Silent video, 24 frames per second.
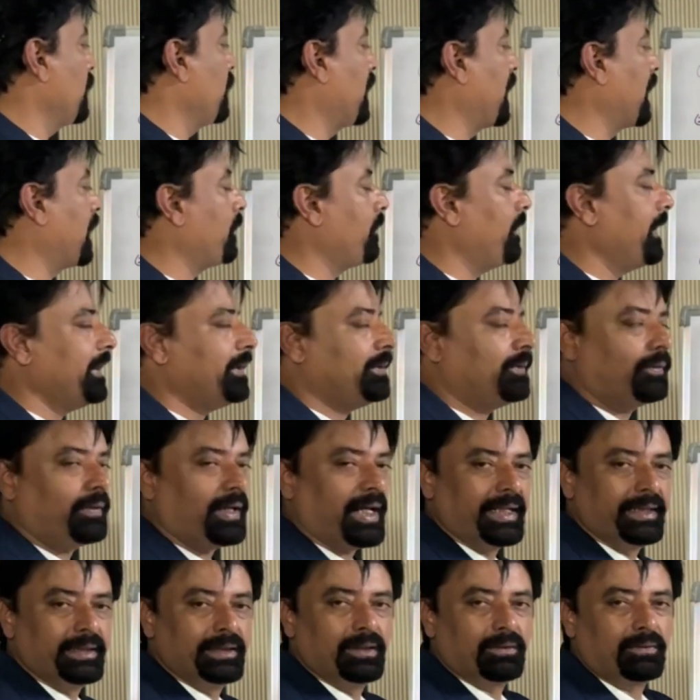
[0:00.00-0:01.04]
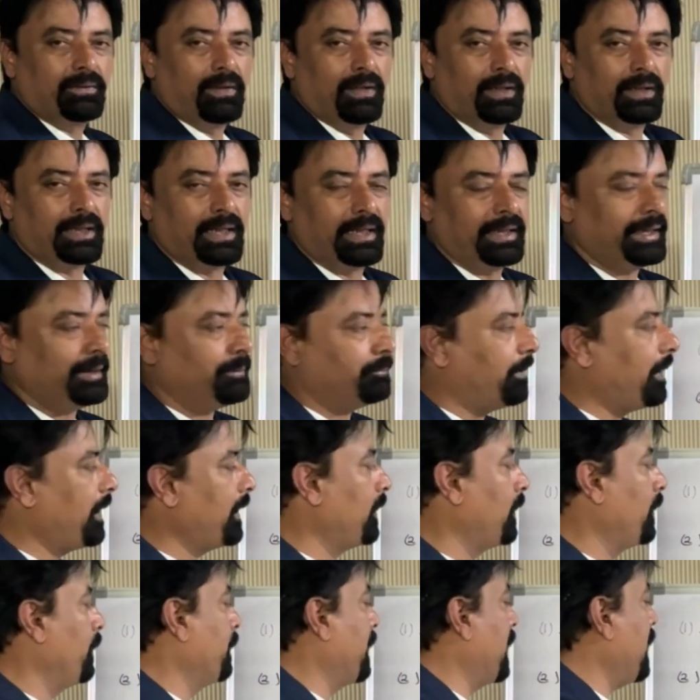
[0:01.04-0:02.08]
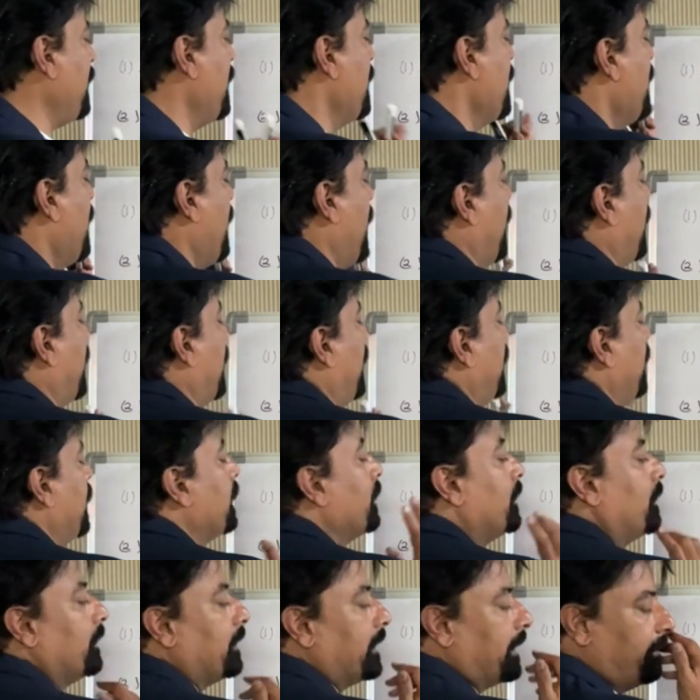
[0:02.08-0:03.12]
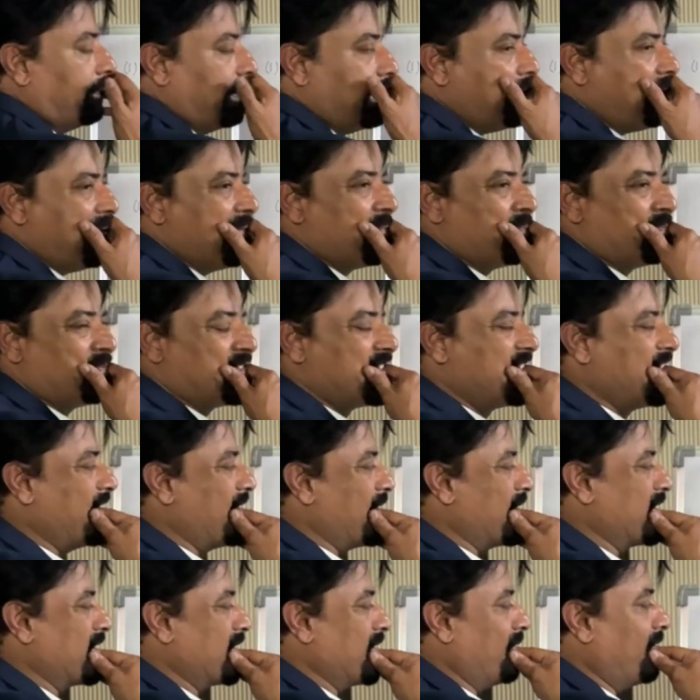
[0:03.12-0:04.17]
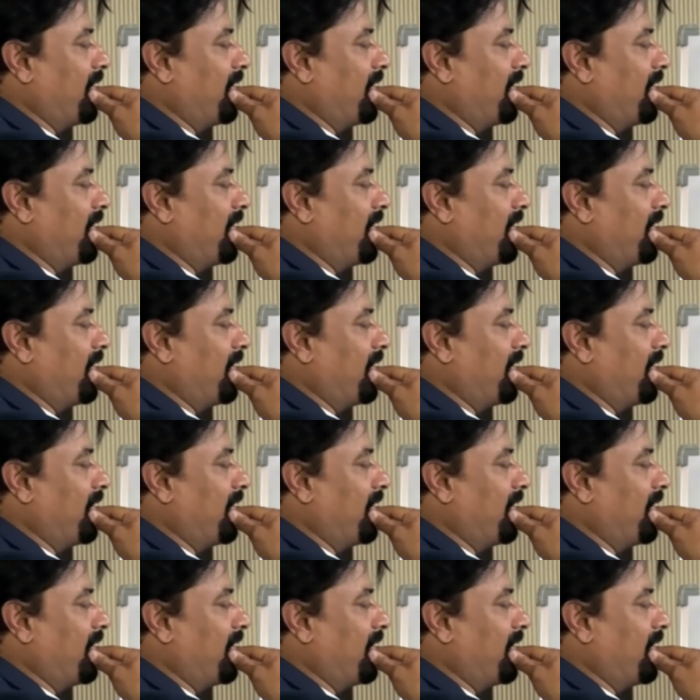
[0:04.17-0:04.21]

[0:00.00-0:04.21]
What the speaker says: We require to write the quadratic polynomial according to given zeros.